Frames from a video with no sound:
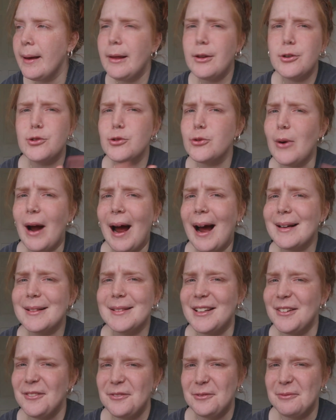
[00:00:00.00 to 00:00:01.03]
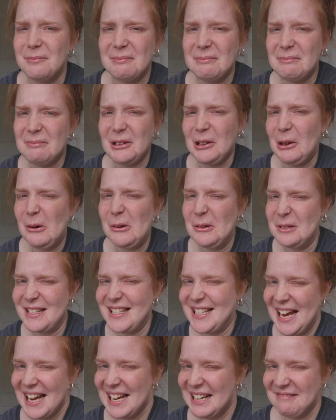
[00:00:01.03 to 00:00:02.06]
interactive
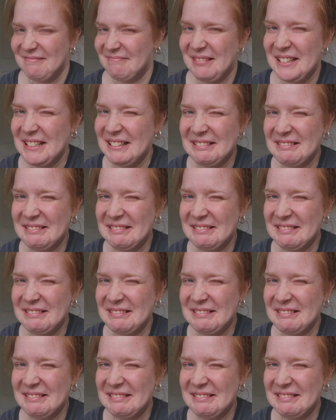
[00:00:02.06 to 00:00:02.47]
content.